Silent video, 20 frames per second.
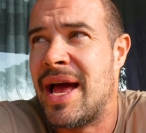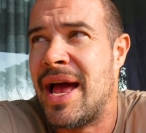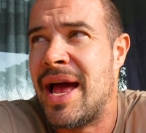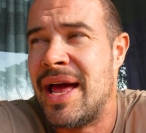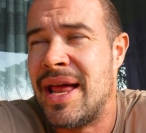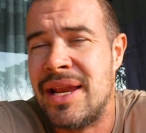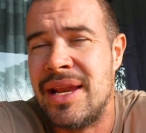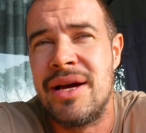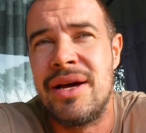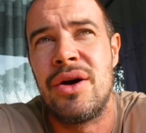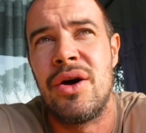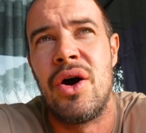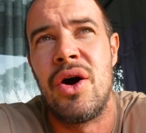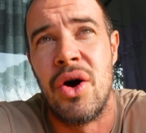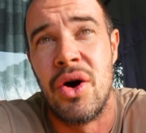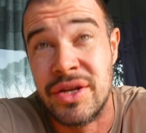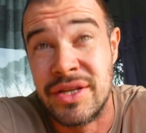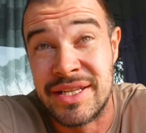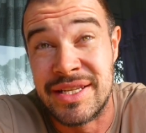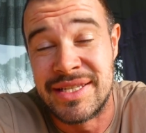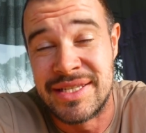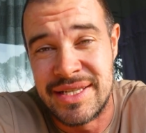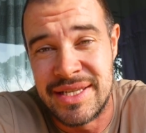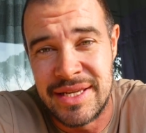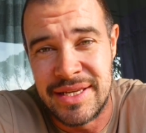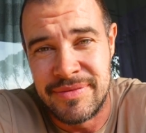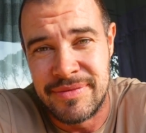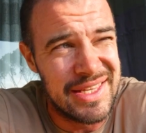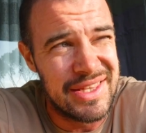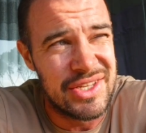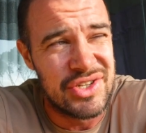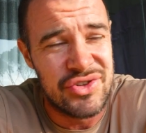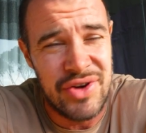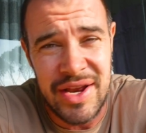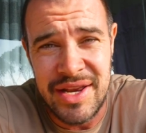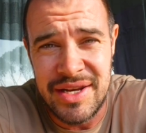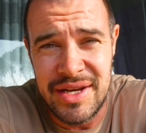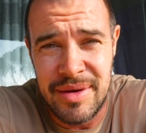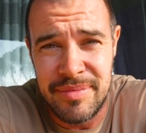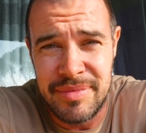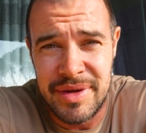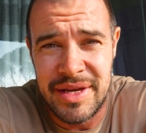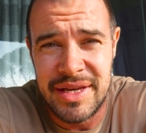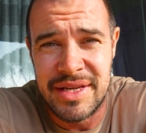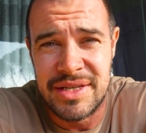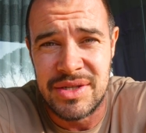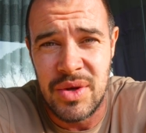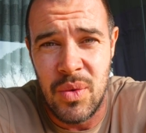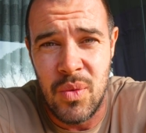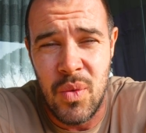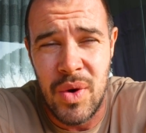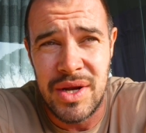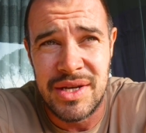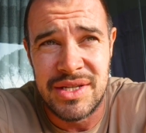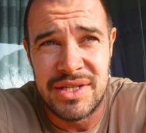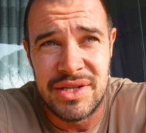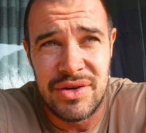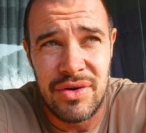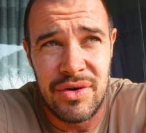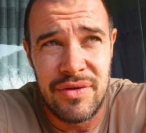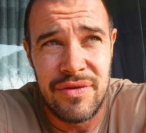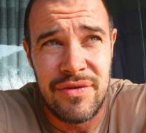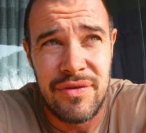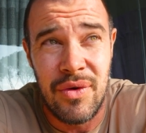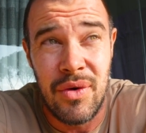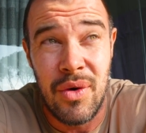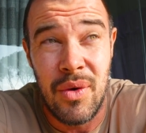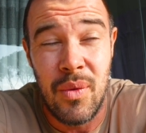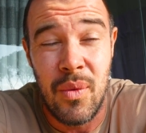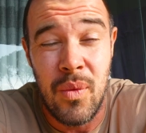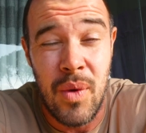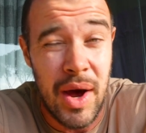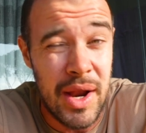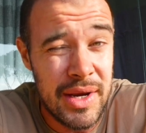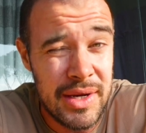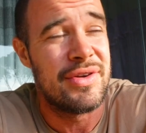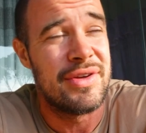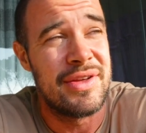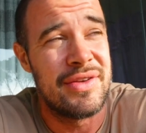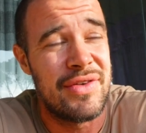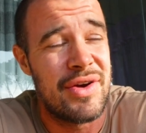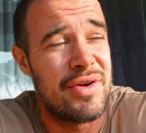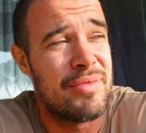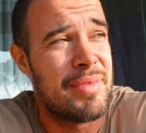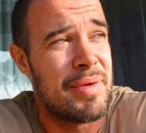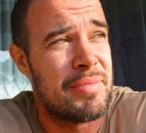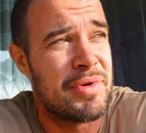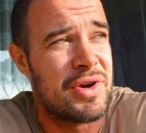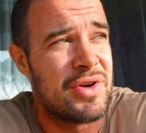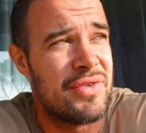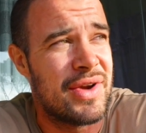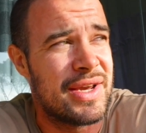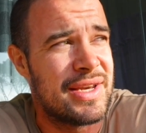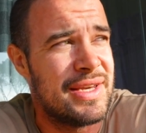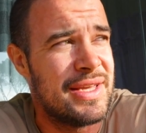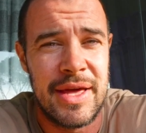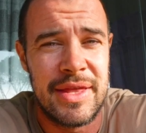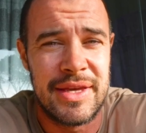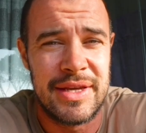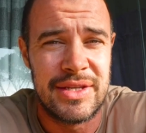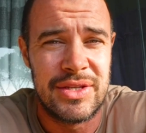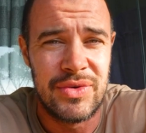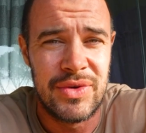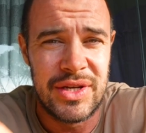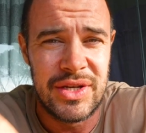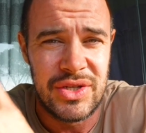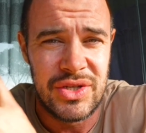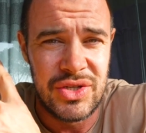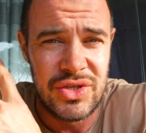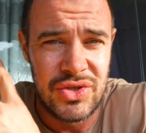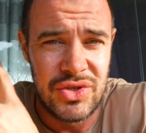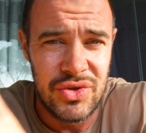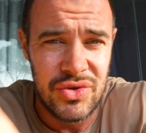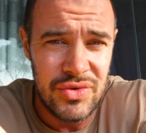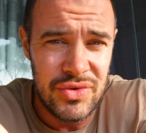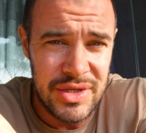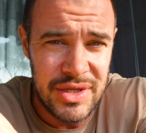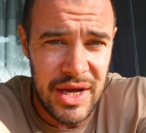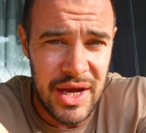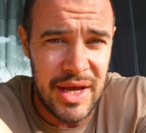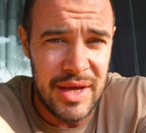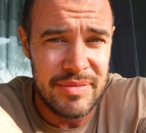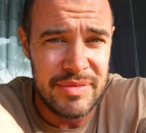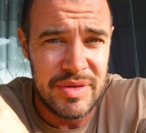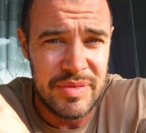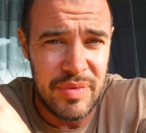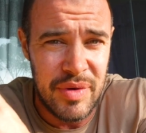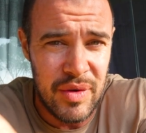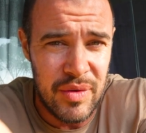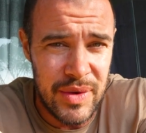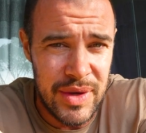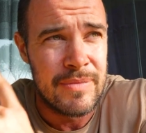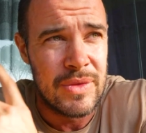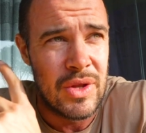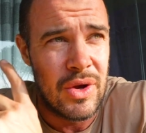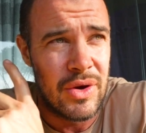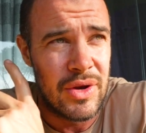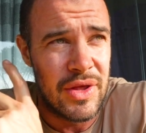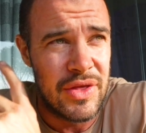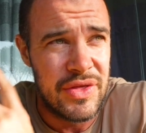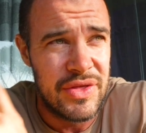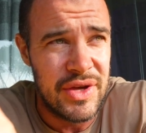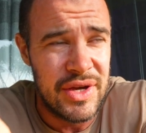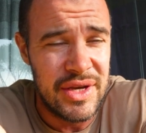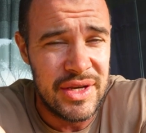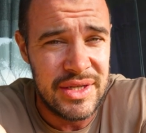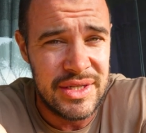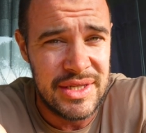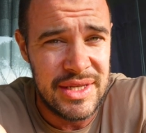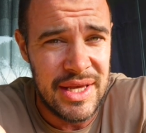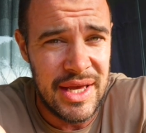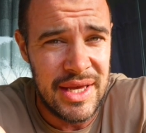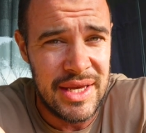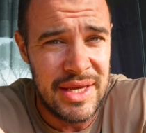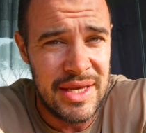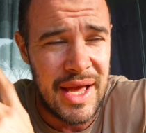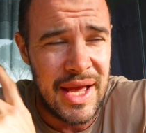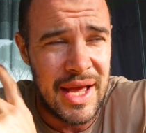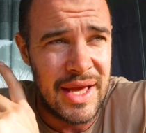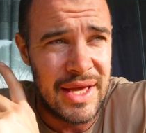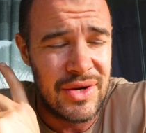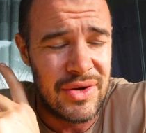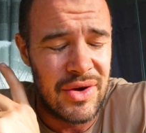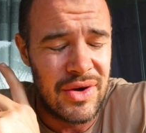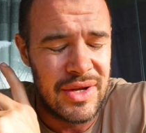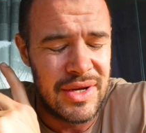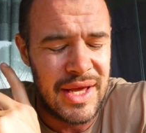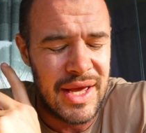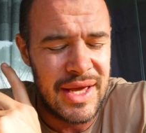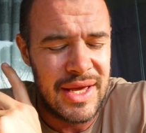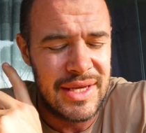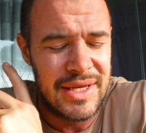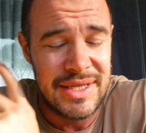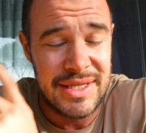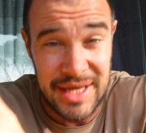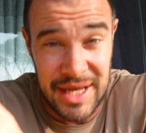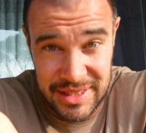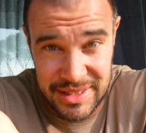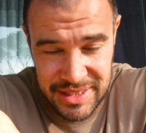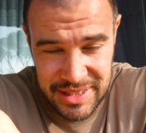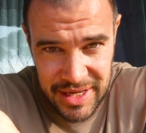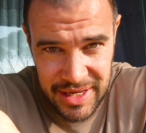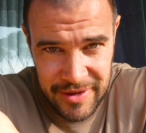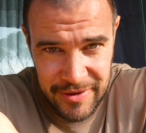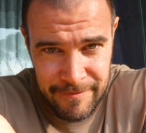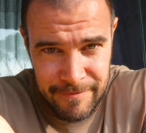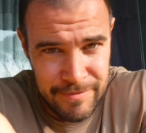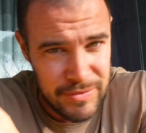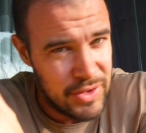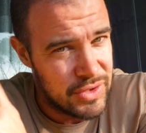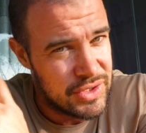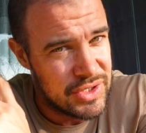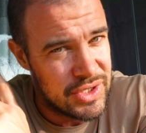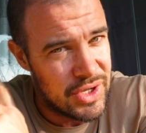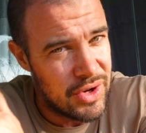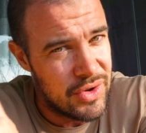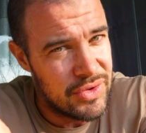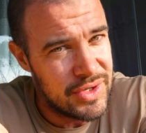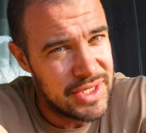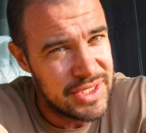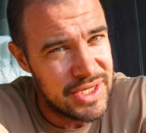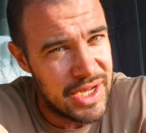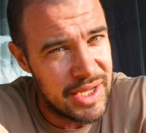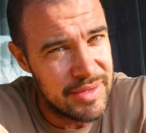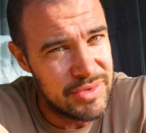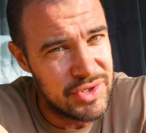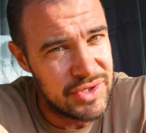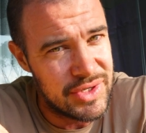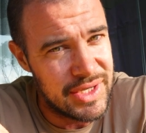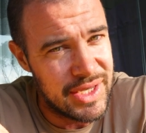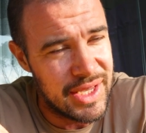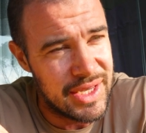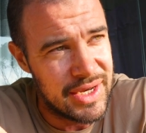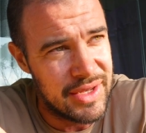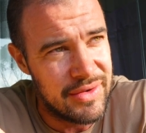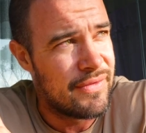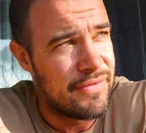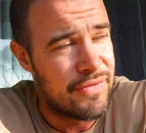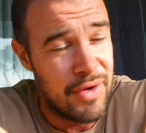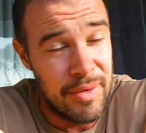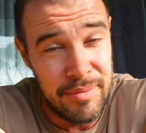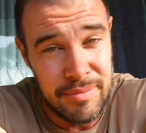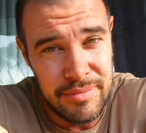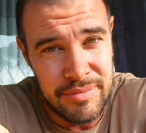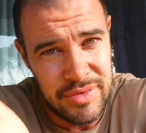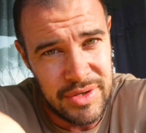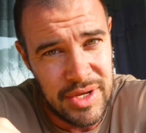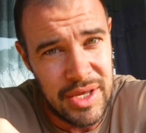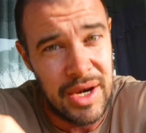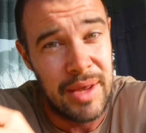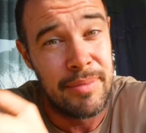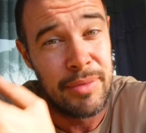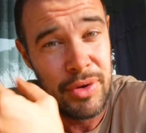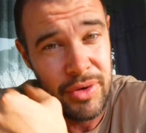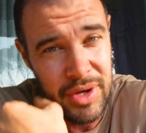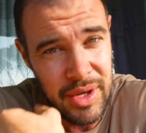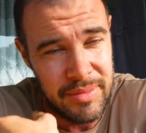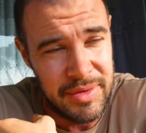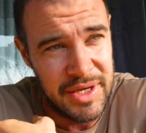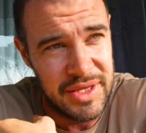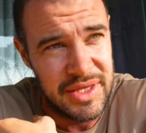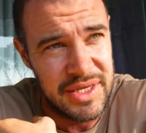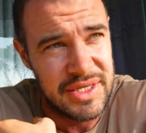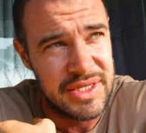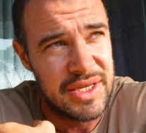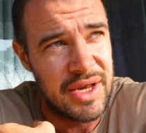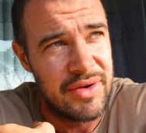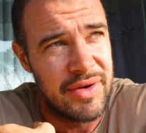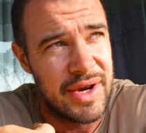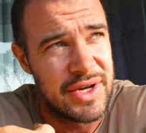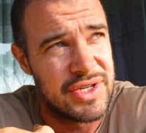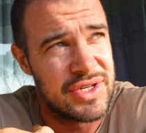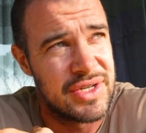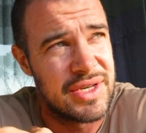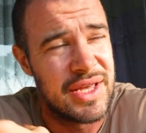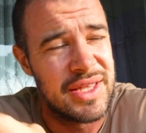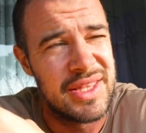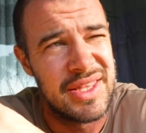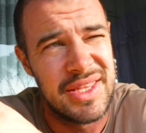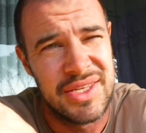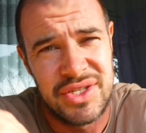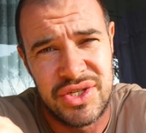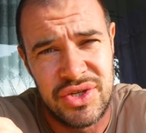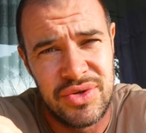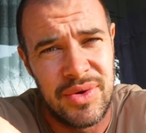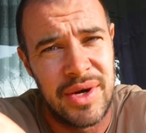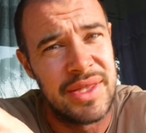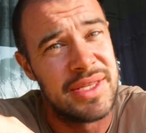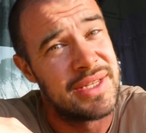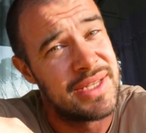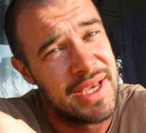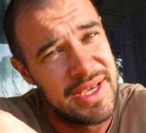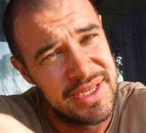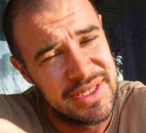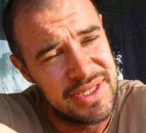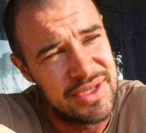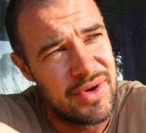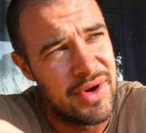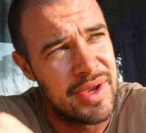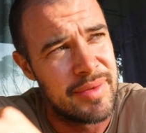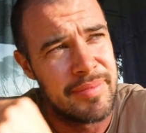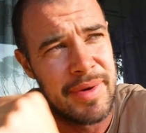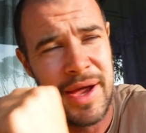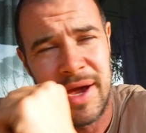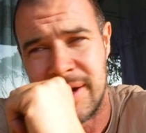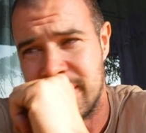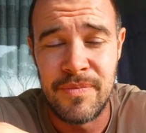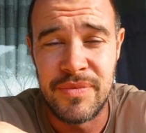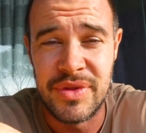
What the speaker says: Ella Odyssey. The train number is 1041, if I remember correctly. They do it 2 times per week, on a Thursday and on a Saturday. Those are the only times you can get it from Colombo coming in this direction, and then there's 2 other days going back.